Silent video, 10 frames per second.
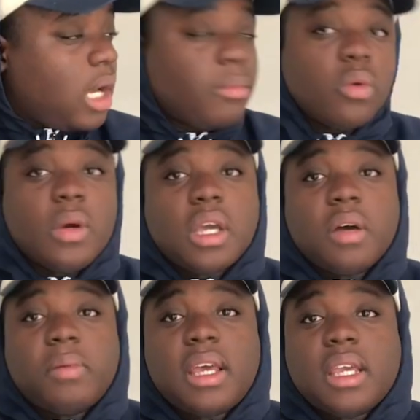I'm gonna
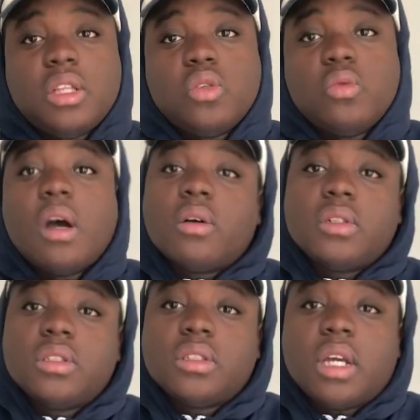wake up like in 2
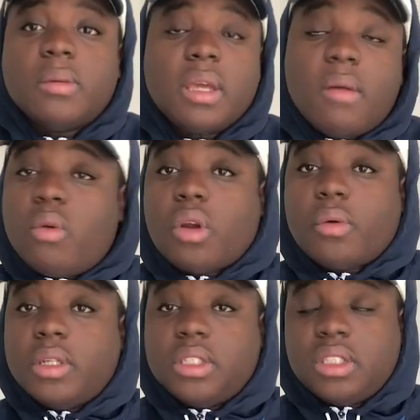hours. I'm gonna get more
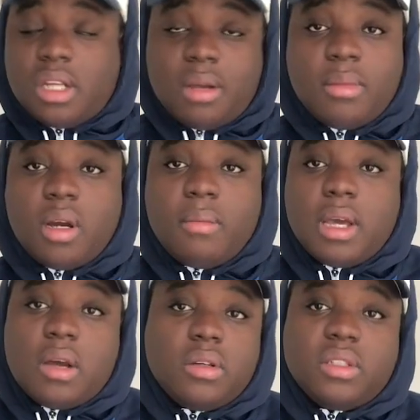questions and I'm gonna come
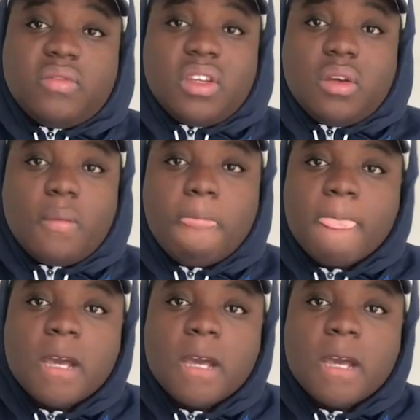back on this video.